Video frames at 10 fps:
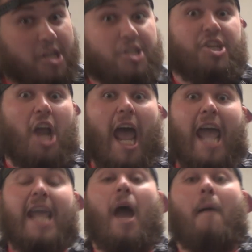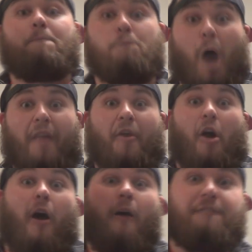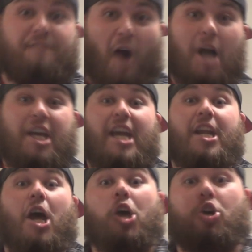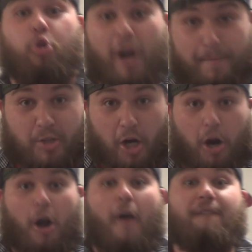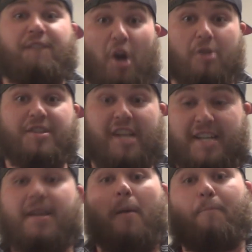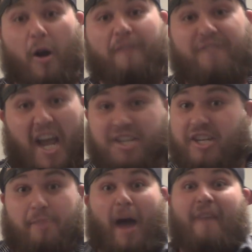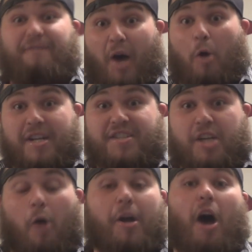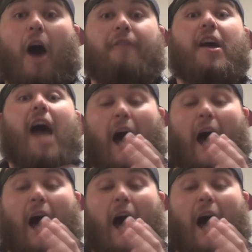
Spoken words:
J motherfucking Cryptor versus Perfection. My phone is going off.